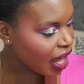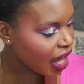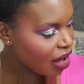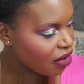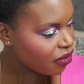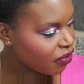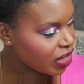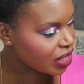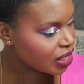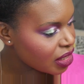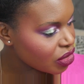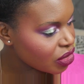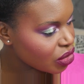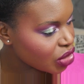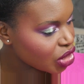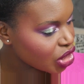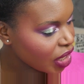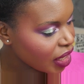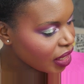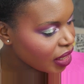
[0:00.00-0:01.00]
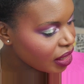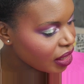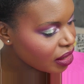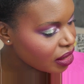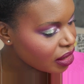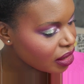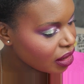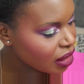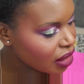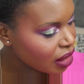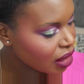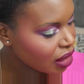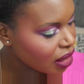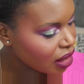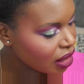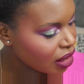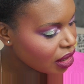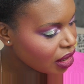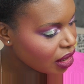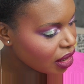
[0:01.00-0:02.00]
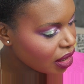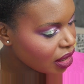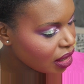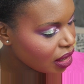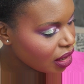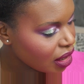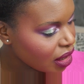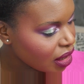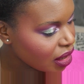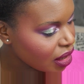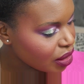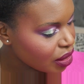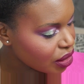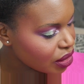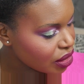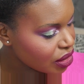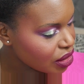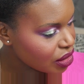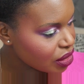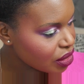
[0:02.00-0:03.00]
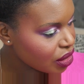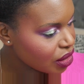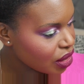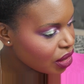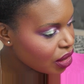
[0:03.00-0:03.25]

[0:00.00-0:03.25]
every single shade is,